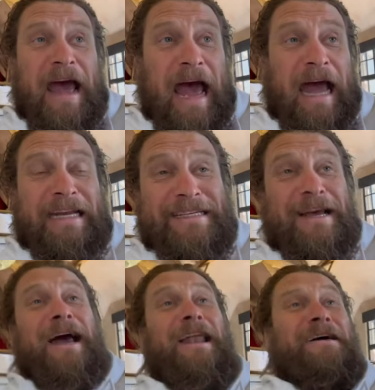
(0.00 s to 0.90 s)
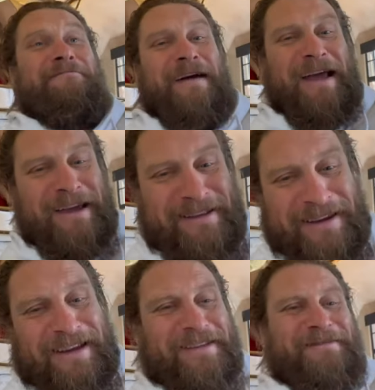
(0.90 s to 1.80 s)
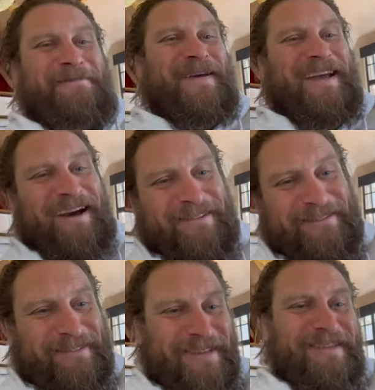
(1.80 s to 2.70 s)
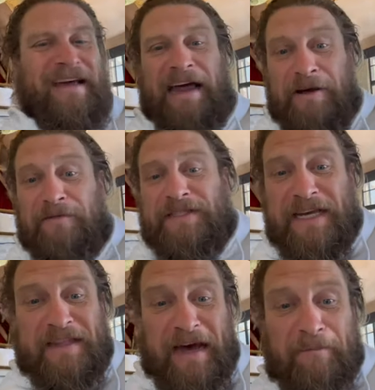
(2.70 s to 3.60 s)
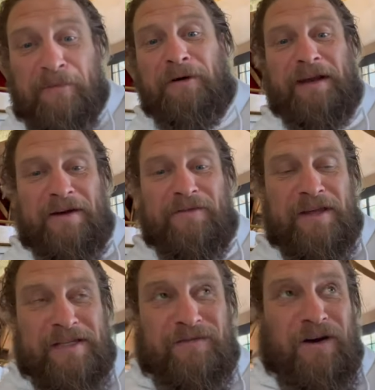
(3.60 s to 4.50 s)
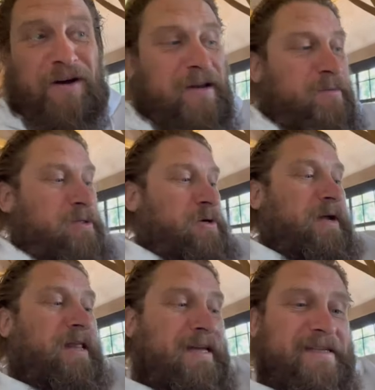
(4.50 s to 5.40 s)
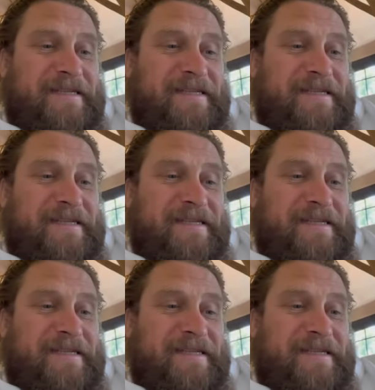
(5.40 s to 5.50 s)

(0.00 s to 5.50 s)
And he's like, hello, mate. How you doing? Gives me a big cuddle. And obviously at that point, everything's fine. No one's got anything to